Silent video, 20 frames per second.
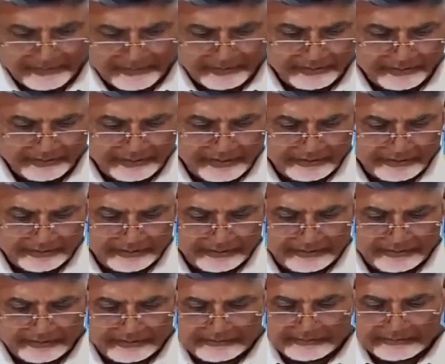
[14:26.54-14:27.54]
creating a
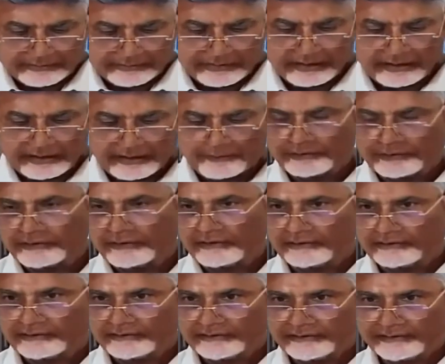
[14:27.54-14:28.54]
digital
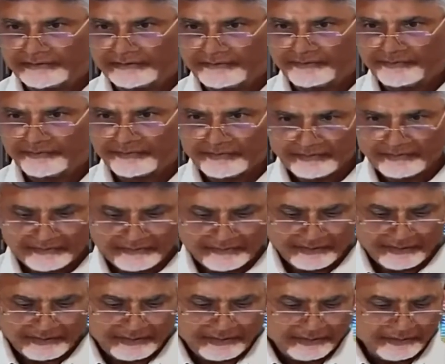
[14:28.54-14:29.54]
avatars
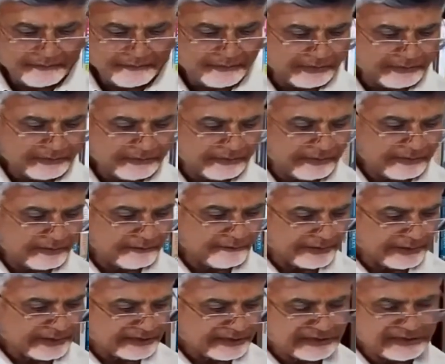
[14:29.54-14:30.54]
for the
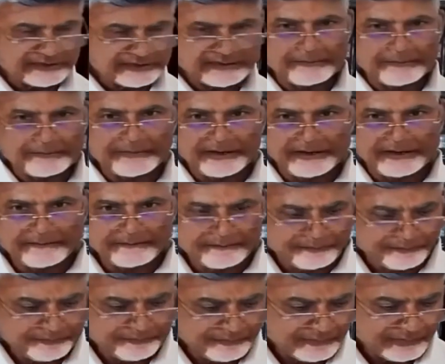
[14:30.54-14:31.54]
convocation ceremony,
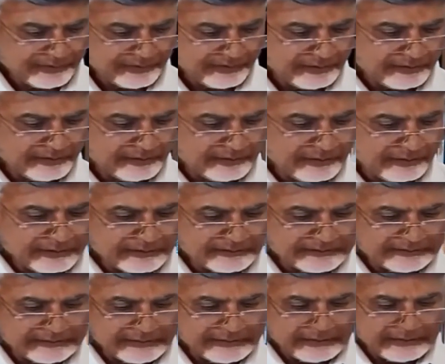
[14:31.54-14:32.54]
not
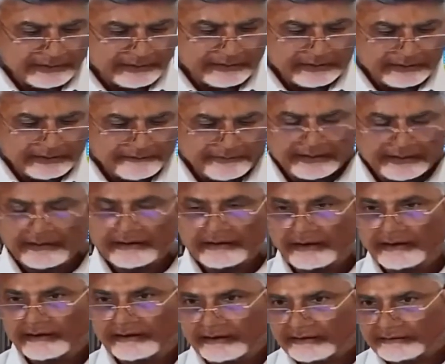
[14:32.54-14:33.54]
seen even in
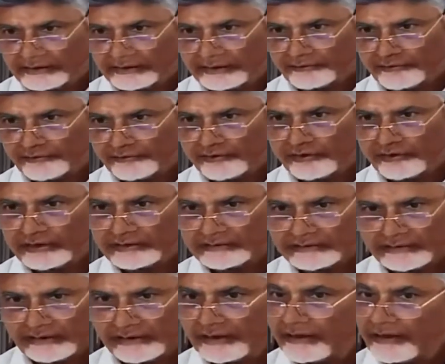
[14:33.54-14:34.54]
countries like
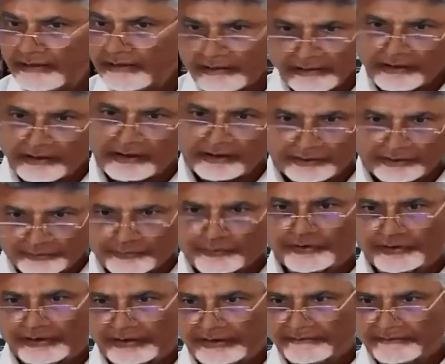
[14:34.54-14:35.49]
USA or UK.